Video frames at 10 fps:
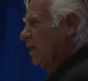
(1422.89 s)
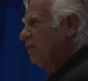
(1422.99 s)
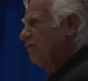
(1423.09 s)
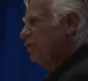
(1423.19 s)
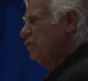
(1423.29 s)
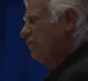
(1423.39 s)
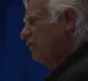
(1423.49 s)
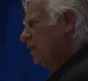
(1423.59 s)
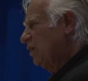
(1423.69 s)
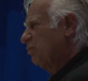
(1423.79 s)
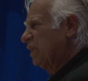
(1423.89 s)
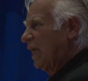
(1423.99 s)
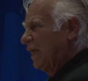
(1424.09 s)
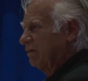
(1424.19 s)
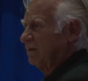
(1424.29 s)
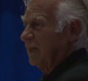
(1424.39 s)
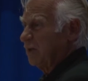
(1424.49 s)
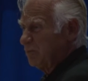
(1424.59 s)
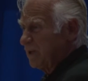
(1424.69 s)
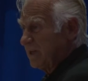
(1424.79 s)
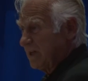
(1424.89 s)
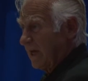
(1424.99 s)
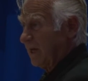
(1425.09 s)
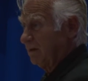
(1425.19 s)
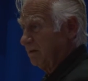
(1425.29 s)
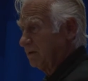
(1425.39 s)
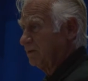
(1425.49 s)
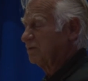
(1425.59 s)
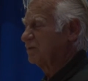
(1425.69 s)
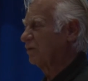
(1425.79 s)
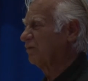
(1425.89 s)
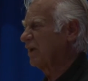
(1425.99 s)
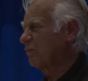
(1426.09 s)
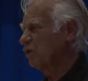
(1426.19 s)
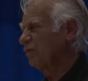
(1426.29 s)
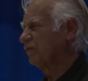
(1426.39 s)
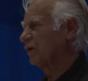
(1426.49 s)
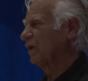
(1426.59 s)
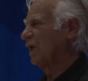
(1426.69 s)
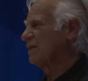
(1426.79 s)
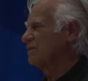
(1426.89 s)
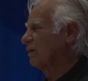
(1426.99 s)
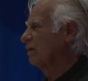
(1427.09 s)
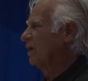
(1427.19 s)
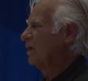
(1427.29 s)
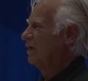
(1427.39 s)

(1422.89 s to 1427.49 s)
if you feed a plant NPK, sort of chemical fertilizer,